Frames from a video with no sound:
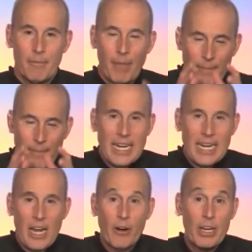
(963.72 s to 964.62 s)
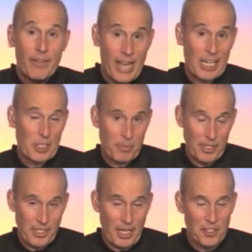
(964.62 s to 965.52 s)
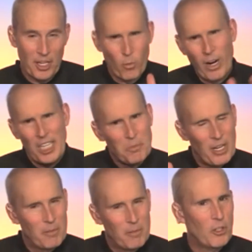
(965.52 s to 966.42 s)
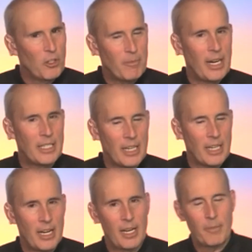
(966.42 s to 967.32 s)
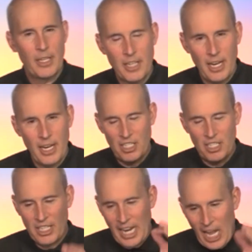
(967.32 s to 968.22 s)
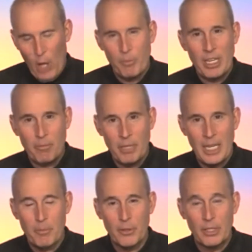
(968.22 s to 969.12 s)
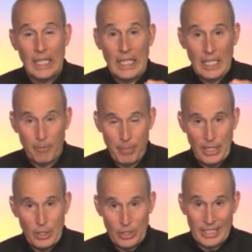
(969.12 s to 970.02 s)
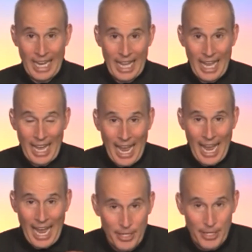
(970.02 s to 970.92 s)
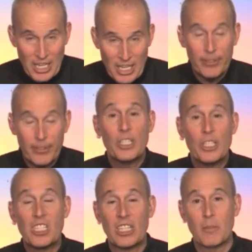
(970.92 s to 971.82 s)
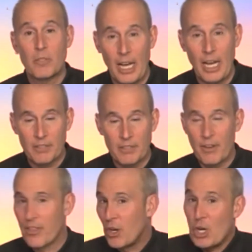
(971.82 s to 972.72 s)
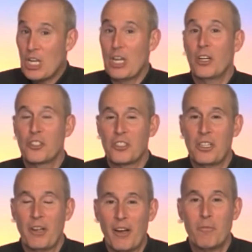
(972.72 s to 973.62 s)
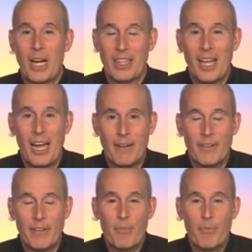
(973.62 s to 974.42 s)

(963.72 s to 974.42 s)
My main area of expertise, and where I spend most of my time these days, is helping people build habits, influencing themselves. For 30 years of my life,